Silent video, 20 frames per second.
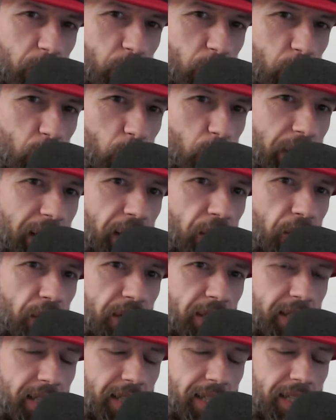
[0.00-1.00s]
So I
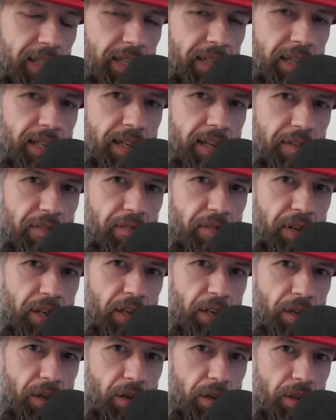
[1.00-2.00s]
recently did a
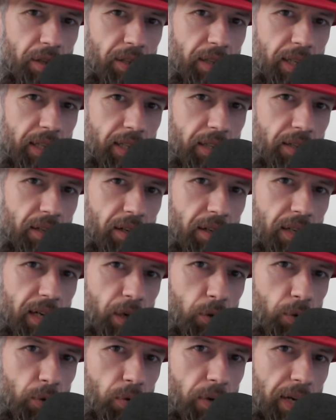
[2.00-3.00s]
video that turned
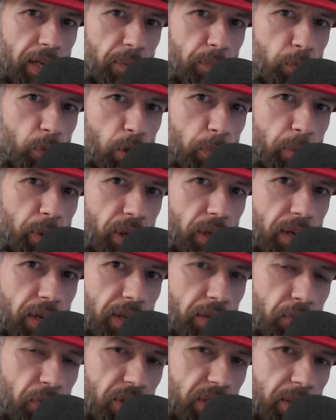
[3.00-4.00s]
out quite popular.
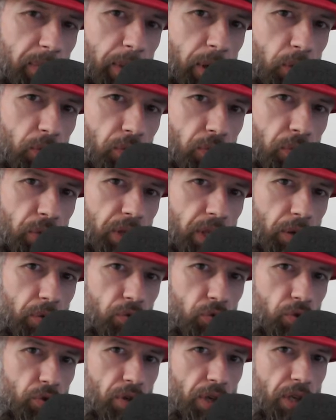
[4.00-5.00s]
It was about
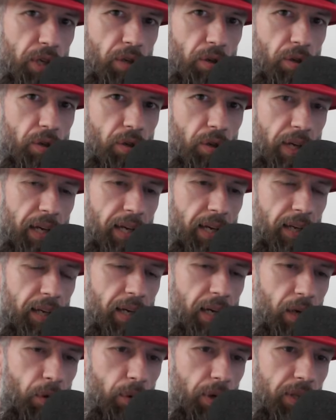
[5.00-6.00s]
Windows recall and
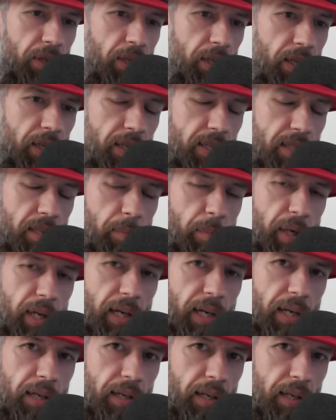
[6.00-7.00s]
how I think it's a
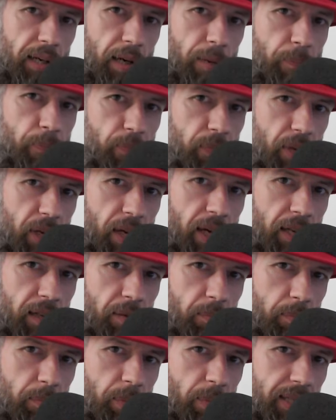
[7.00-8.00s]
bad idea.
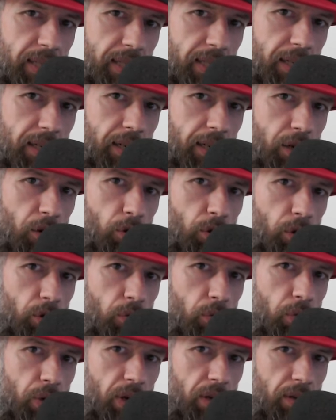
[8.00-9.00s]
And basically the
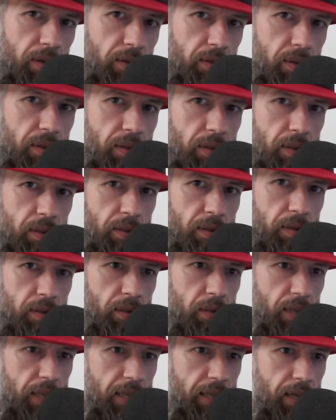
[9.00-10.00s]
whole world uh,
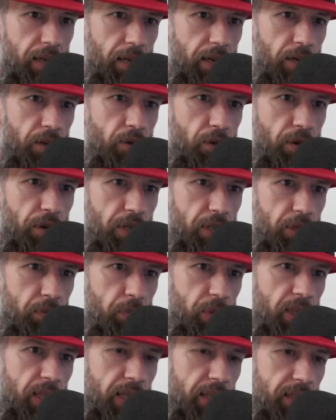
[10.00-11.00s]
agrees
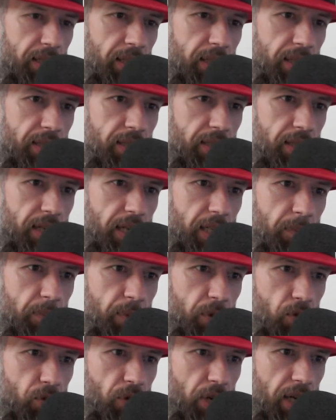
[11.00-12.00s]
with that, that
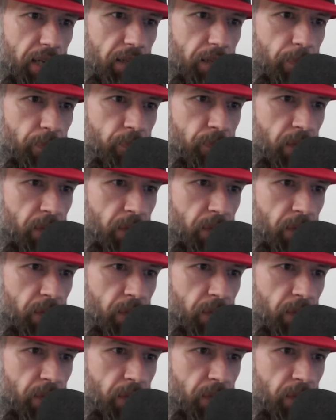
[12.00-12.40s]
statement, right?